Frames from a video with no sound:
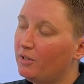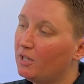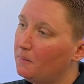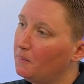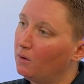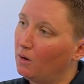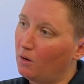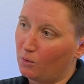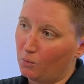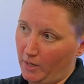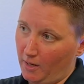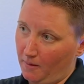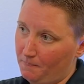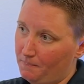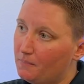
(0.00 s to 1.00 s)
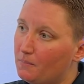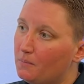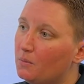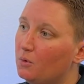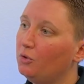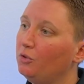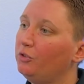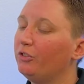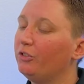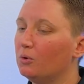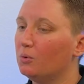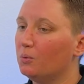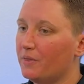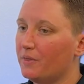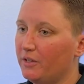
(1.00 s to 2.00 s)
come a long way.
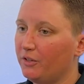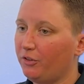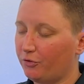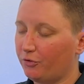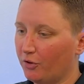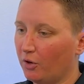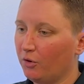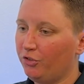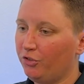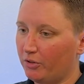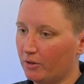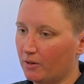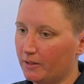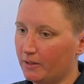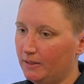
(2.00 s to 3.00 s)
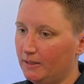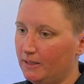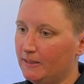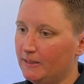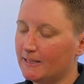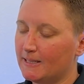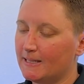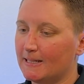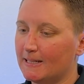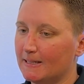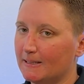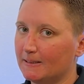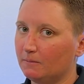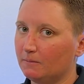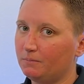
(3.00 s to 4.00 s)
So when this first started,
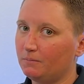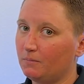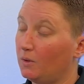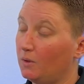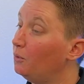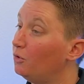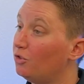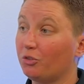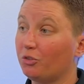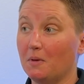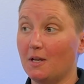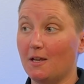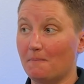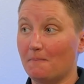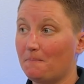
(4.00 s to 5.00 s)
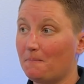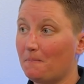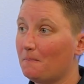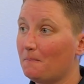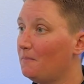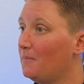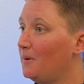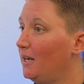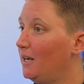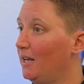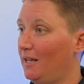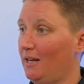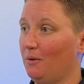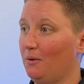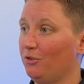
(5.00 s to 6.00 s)
it was just me,
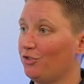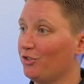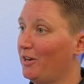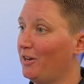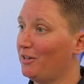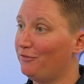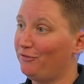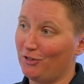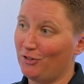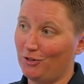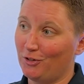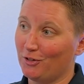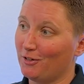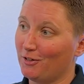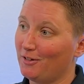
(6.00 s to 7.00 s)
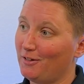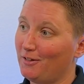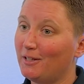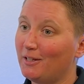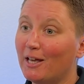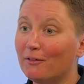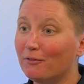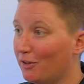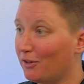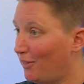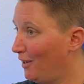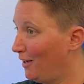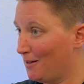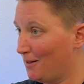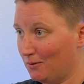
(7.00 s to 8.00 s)
and I was trying to figure
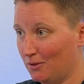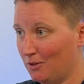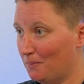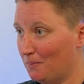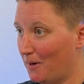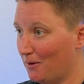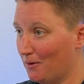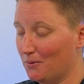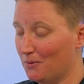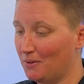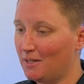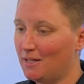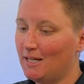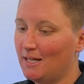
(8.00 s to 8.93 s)
everything out on my own,